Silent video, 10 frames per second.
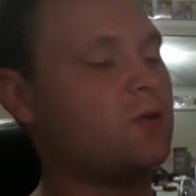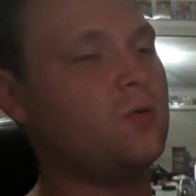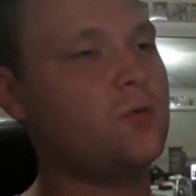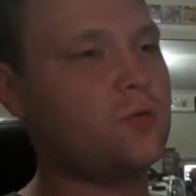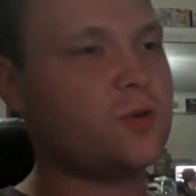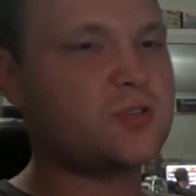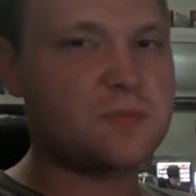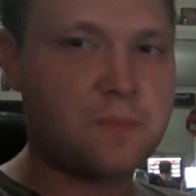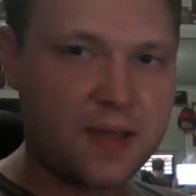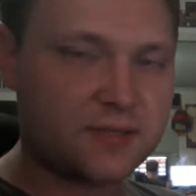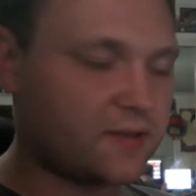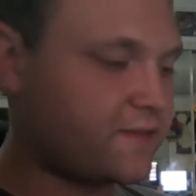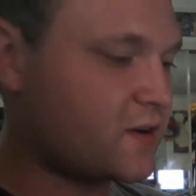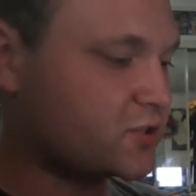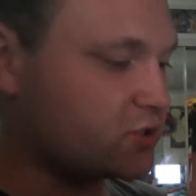all those basic
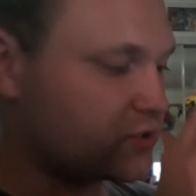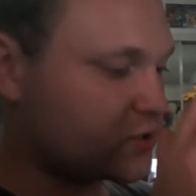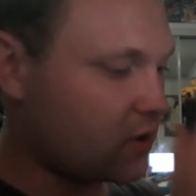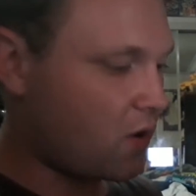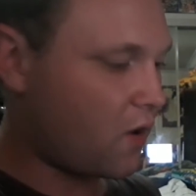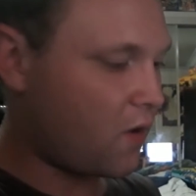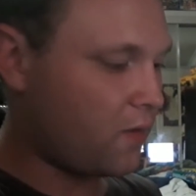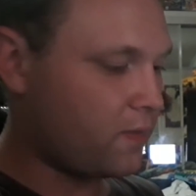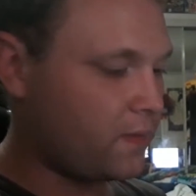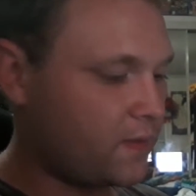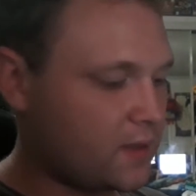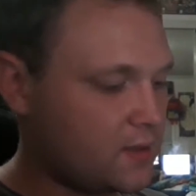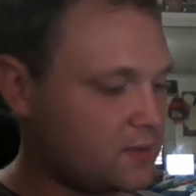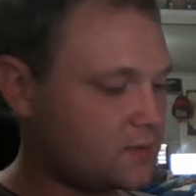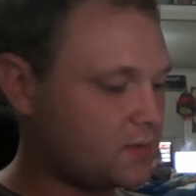functions on
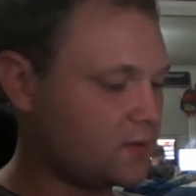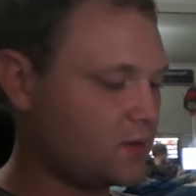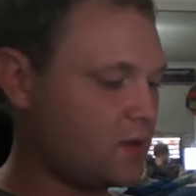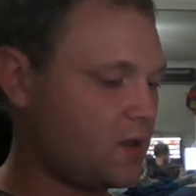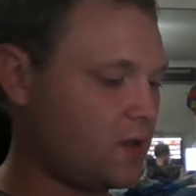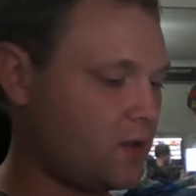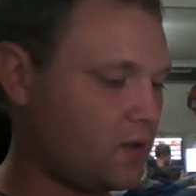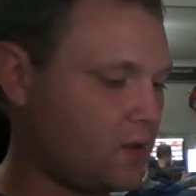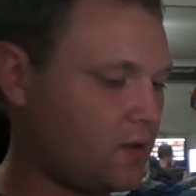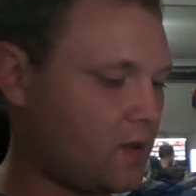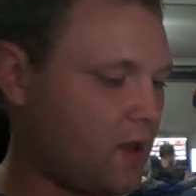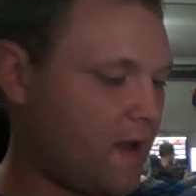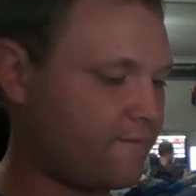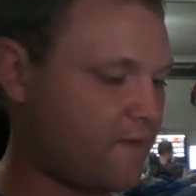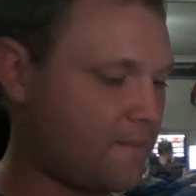the
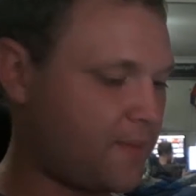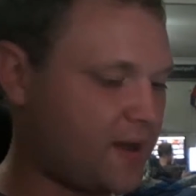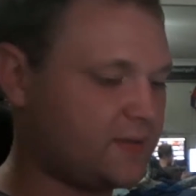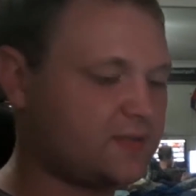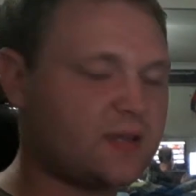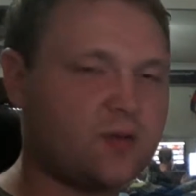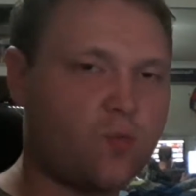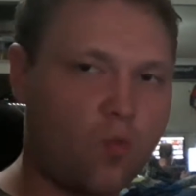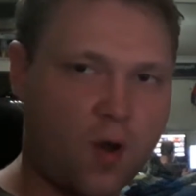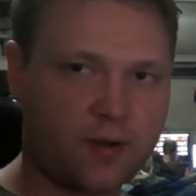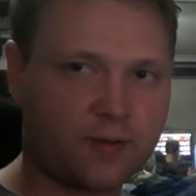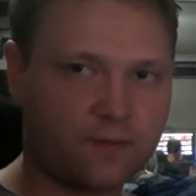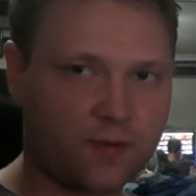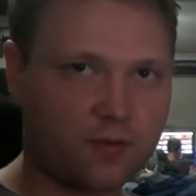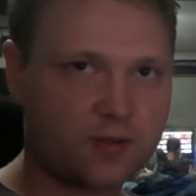front buttons in one
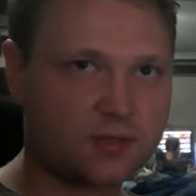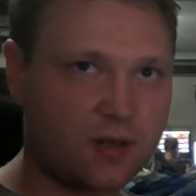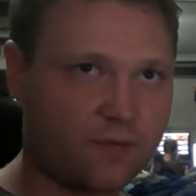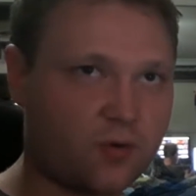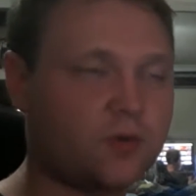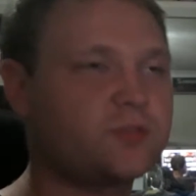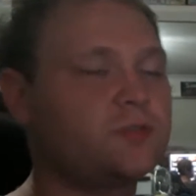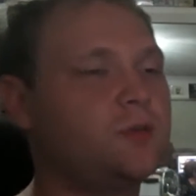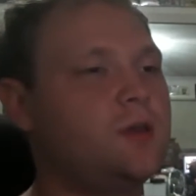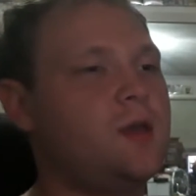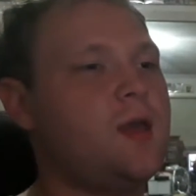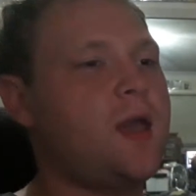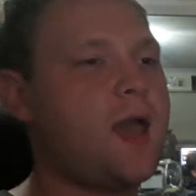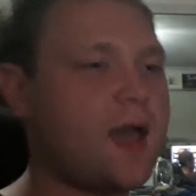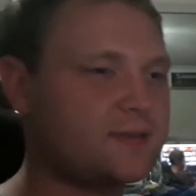configuration. Now, of course,
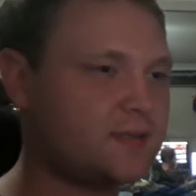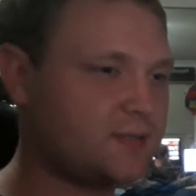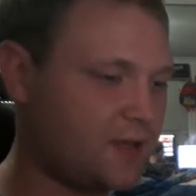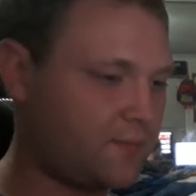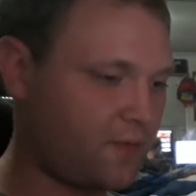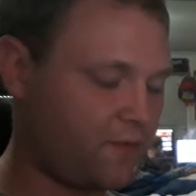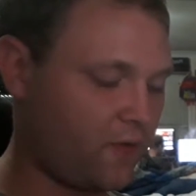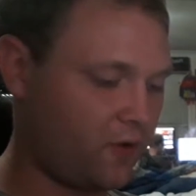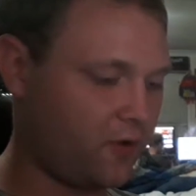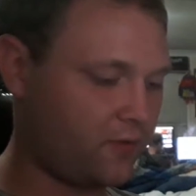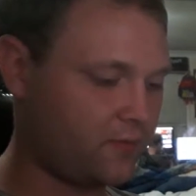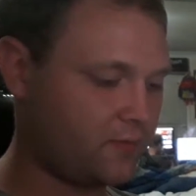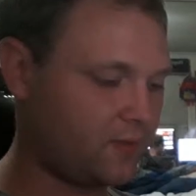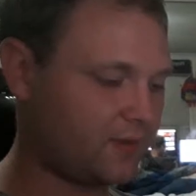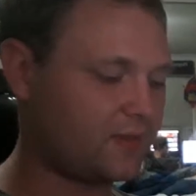as I said before,
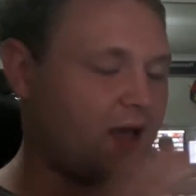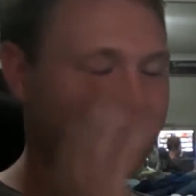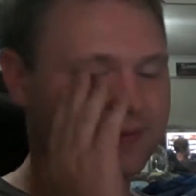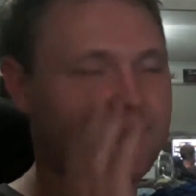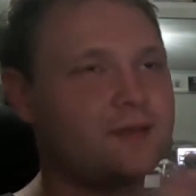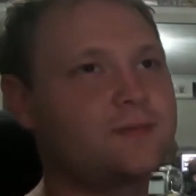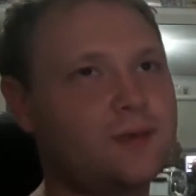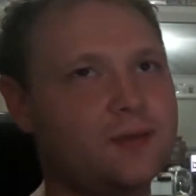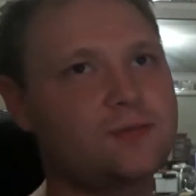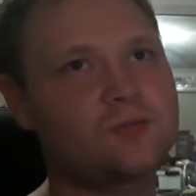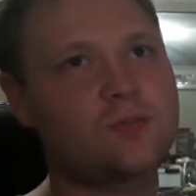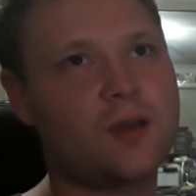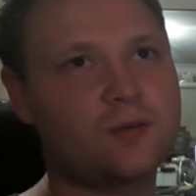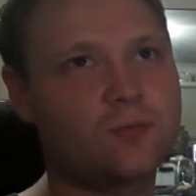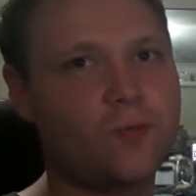like I
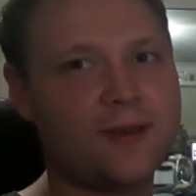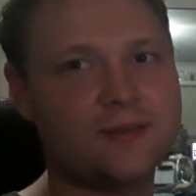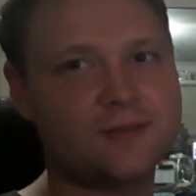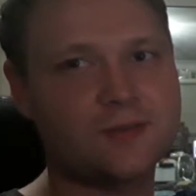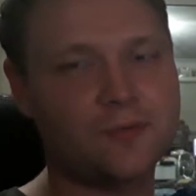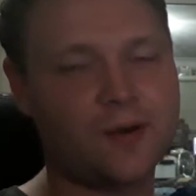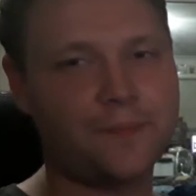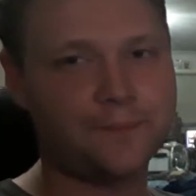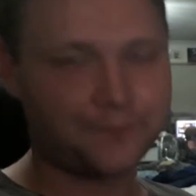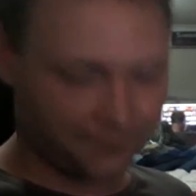went into